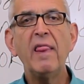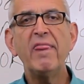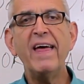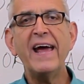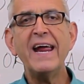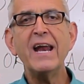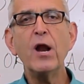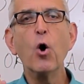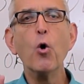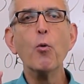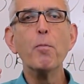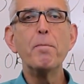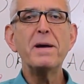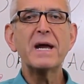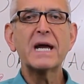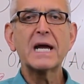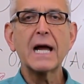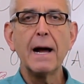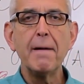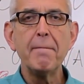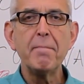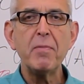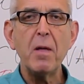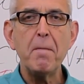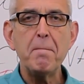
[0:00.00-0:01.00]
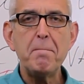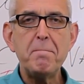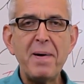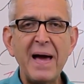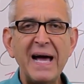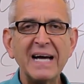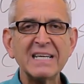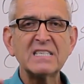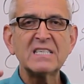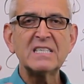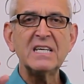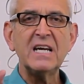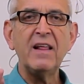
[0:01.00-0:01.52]
They don't become the
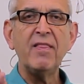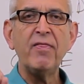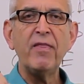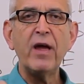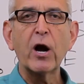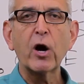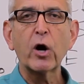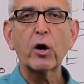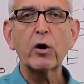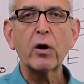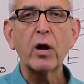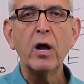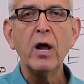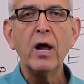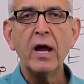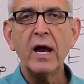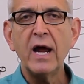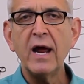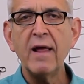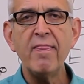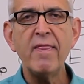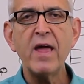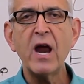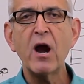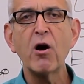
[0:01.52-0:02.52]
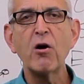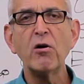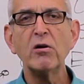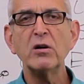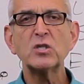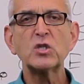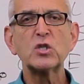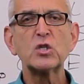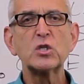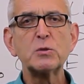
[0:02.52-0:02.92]
best in their